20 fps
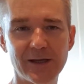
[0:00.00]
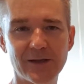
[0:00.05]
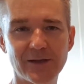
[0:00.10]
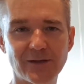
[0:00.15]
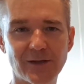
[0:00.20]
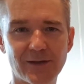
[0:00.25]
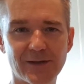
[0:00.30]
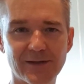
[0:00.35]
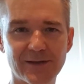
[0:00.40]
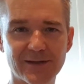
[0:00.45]

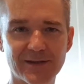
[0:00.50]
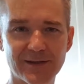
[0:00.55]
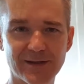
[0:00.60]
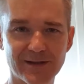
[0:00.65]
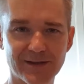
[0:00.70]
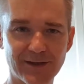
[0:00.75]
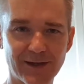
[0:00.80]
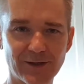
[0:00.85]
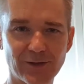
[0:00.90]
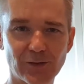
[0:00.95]
So this is an
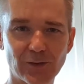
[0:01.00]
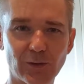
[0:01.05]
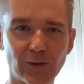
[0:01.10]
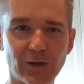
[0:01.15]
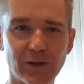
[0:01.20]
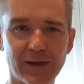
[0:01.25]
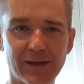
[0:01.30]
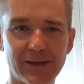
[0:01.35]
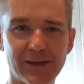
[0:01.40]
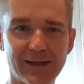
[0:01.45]

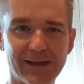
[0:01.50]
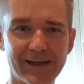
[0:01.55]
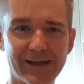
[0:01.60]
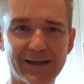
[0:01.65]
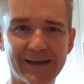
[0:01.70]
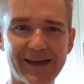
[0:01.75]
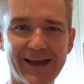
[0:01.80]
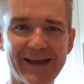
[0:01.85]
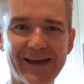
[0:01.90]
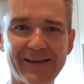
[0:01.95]
essential
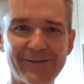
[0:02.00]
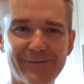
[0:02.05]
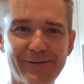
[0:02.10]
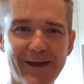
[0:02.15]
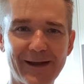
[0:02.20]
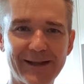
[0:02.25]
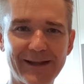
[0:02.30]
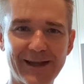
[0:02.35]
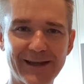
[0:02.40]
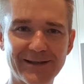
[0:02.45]

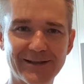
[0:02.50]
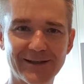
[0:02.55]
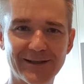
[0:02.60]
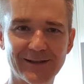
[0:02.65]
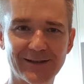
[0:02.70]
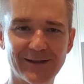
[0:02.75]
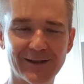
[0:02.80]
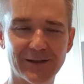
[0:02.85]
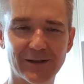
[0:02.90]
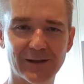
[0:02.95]
fatty
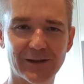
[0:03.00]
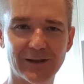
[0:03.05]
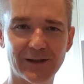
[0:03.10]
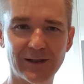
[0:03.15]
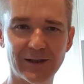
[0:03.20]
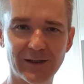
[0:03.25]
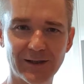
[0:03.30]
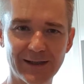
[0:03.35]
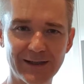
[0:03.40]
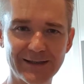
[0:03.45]
acid that
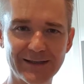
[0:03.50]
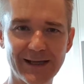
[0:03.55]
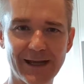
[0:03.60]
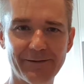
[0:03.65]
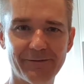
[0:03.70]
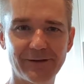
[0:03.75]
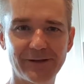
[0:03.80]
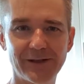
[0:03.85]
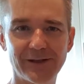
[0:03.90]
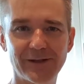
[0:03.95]
you need to
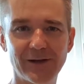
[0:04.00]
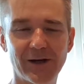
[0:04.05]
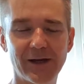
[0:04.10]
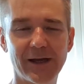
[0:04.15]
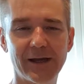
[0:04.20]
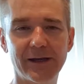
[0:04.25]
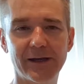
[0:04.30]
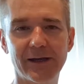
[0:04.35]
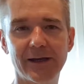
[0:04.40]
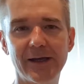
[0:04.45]
have in your
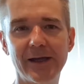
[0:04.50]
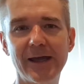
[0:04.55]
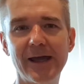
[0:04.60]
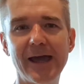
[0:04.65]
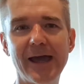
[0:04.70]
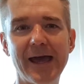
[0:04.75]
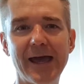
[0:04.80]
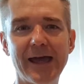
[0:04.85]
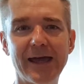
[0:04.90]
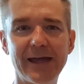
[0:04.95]
diet,
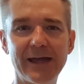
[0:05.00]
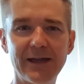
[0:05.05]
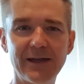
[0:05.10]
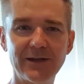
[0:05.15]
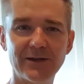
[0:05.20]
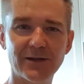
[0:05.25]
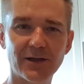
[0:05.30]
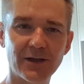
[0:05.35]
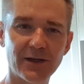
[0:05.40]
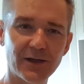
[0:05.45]
and